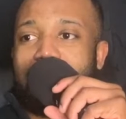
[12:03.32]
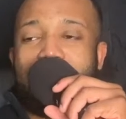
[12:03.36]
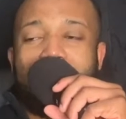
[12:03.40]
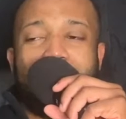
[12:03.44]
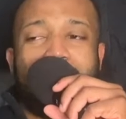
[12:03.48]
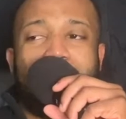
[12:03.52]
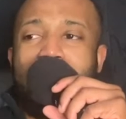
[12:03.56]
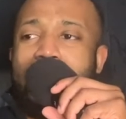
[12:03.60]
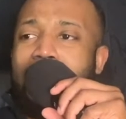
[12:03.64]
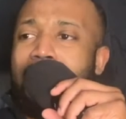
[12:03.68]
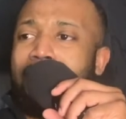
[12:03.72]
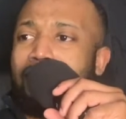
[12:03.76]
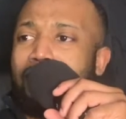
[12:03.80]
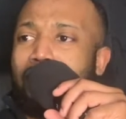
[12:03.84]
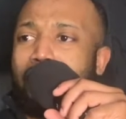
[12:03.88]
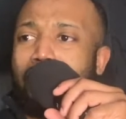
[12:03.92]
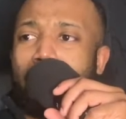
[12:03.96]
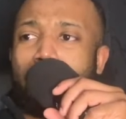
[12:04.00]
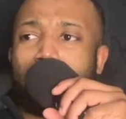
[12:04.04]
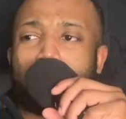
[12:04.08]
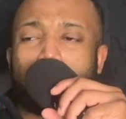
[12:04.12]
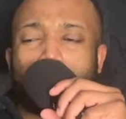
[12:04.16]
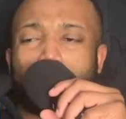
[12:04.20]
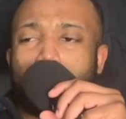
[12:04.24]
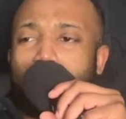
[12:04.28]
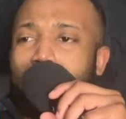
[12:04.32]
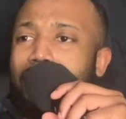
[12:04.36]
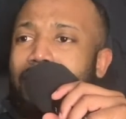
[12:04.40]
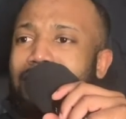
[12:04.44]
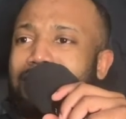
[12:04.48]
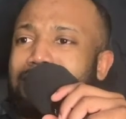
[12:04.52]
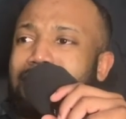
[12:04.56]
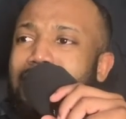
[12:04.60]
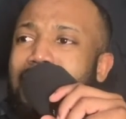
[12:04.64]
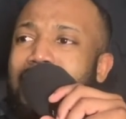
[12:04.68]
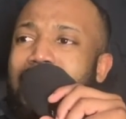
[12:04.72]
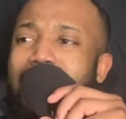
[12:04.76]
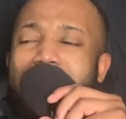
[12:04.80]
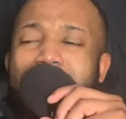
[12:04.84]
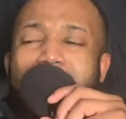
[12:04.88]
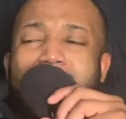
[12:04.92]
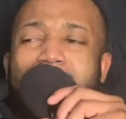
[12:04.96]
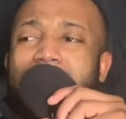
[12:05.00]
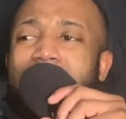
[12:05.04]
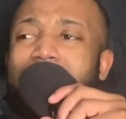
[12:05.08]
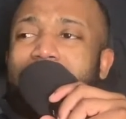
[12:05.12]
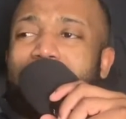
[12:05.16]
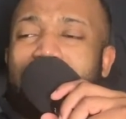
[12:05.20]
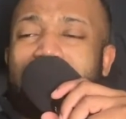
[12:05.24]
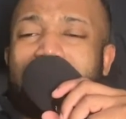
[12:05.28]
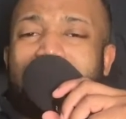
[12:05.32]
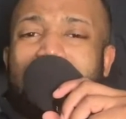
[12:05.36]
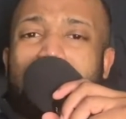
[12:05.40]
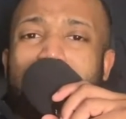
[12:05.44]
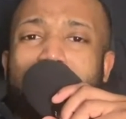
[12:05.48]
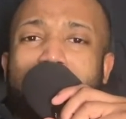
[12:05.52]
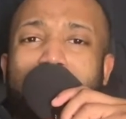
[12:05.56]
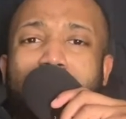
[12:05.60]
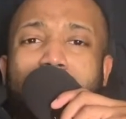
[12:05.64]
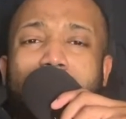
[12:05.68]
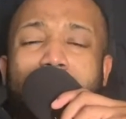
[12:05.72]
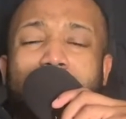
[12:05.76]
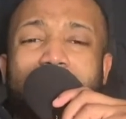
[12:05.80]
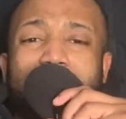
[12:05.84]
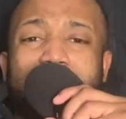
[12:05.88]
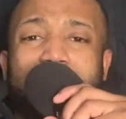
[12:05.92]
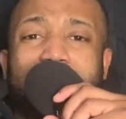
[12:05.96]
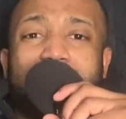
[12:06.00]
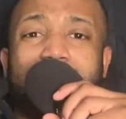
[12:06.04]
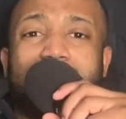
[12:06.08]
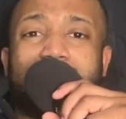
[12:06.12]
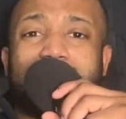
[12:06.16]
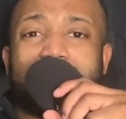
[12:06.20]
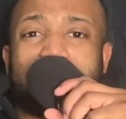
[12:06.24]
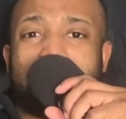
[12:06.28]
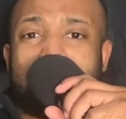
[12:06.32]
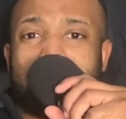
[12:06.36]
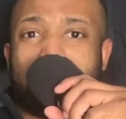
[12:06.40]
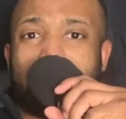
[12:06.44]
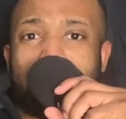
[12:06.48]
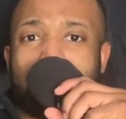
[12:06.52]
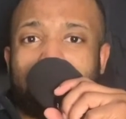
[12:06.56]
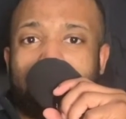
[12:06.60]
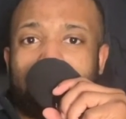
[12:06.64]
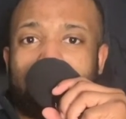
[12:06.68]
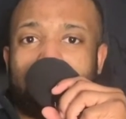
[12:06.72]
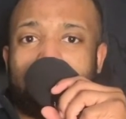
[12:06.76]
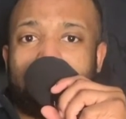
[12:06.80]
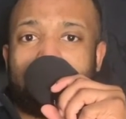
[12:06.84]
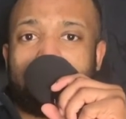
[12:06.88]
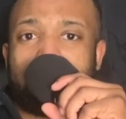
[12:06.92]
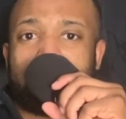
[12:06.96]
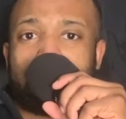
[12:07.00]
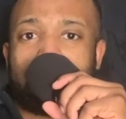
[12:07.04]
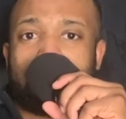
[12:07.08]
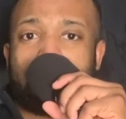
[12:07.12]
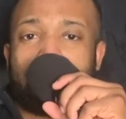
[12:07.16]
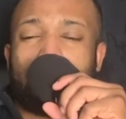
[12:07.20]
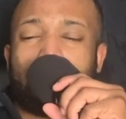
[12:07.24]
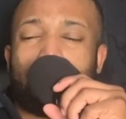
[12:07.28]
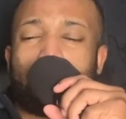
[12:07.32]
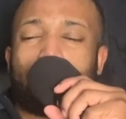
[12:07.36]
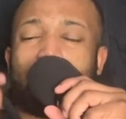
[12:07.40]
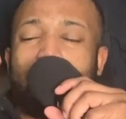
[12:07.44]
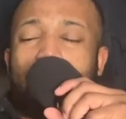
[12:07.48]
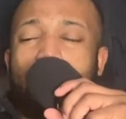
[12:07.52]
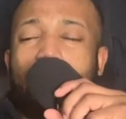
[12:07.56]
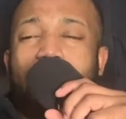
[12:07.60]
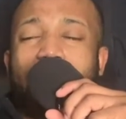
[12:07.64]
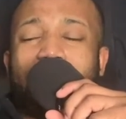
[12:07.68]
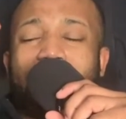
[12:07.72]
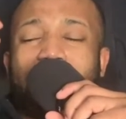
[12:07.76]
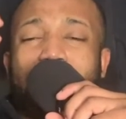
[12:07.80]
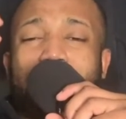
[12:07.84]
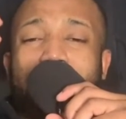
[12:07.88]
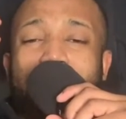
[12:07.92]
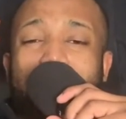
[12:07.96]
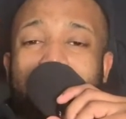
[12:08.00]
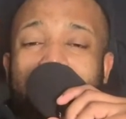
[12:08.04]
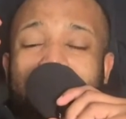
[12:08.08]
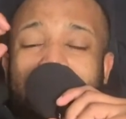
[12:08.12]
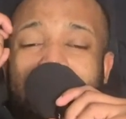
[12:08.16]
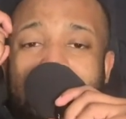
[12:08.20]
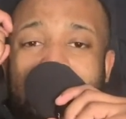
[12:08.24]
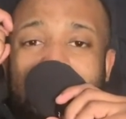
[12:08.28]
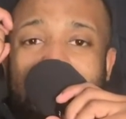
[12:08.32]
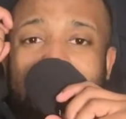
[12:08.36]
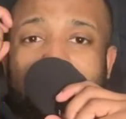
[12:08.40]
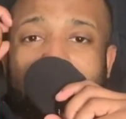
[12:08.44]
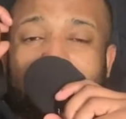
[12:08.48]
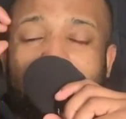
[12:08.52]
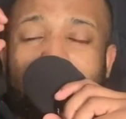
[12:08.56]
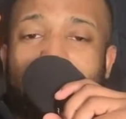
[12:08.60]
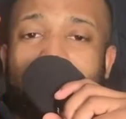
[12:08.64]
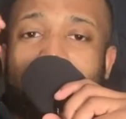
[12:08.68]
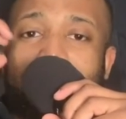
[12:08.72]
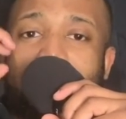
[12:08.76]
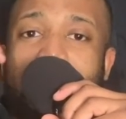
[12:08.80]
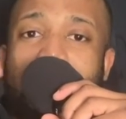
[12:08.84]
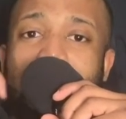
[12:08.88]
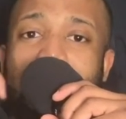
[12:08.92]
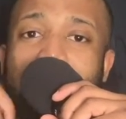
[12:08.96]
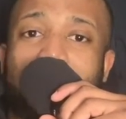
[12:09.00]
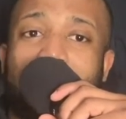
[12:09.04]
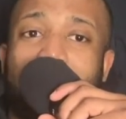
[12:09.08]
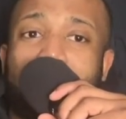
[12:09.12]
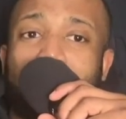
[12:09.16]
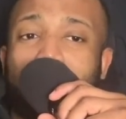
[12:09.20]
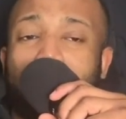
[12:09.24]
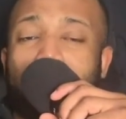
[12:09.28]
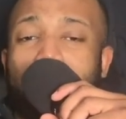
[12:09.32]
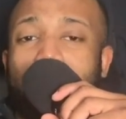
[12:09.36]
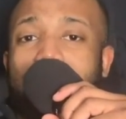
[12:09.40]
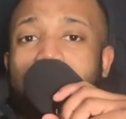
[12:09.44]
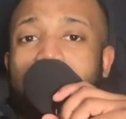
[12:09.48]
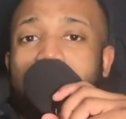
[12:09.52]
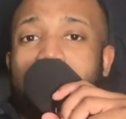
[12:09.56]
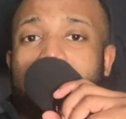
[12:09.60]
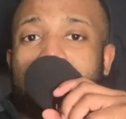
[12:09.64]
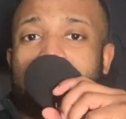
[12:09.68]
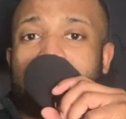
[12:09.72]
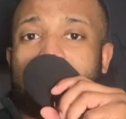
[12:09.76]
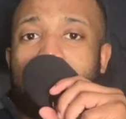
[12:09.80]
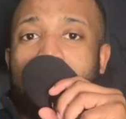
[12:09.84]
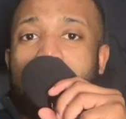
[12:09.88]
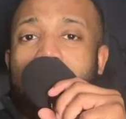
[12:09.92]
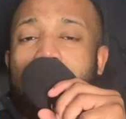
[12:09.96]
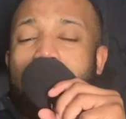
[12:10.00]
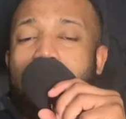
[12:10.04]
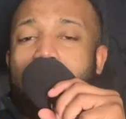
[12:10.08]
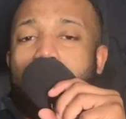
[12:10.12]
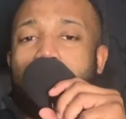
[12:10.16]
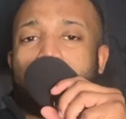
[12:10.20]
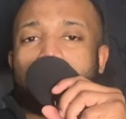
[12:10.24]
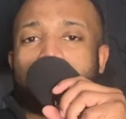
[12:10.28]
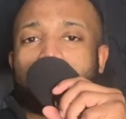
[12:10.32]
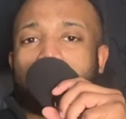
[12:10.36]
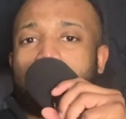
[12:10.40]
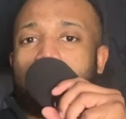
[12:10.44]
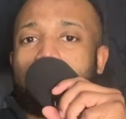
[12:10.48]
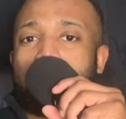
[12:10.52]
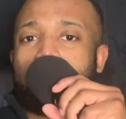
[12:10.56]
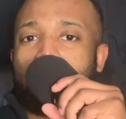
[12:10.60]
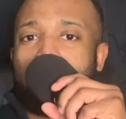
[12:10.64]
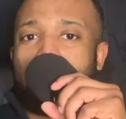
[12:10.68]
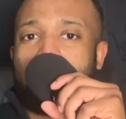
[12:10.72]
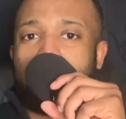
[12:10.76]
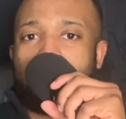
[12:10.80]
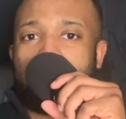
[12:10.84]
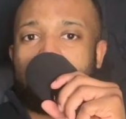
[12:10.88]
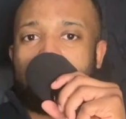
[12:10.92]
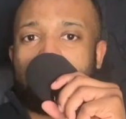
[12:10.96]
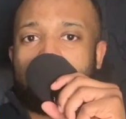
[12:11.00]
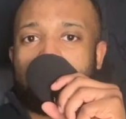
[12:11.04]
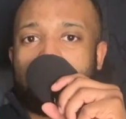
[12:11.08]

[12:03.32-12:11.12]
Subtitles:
Alcohol, drugs, anything that you become addicted to, you're often blind to the fact that you need help somewhere.